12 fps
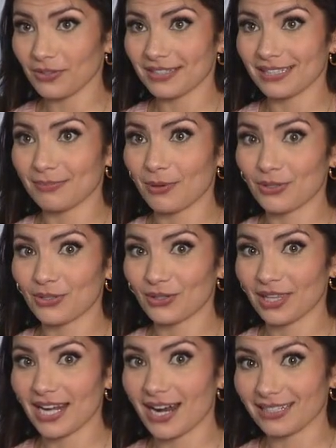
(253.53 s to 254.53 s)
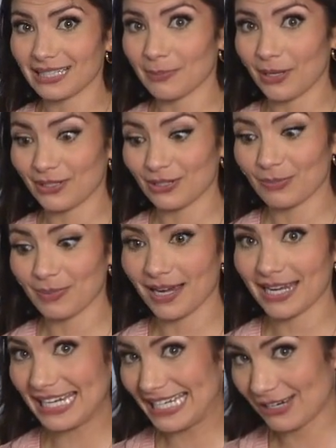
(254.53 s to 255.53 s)
This is most certainly not sponsored
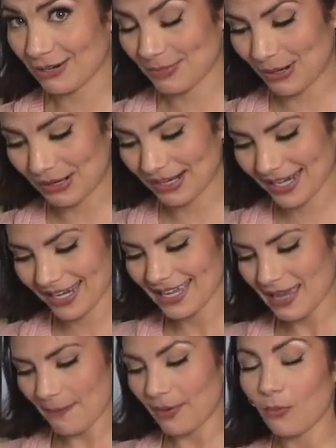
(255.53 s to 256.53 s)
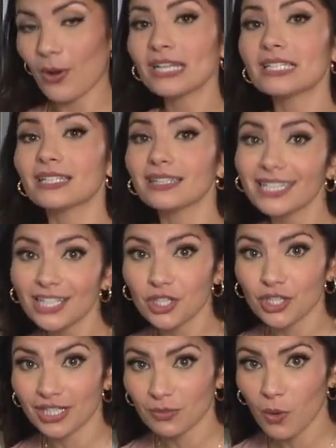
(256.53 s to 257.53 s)
by Deer Park, but what
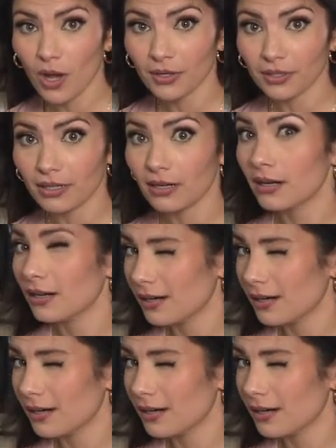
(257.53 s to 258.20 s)
delicious water.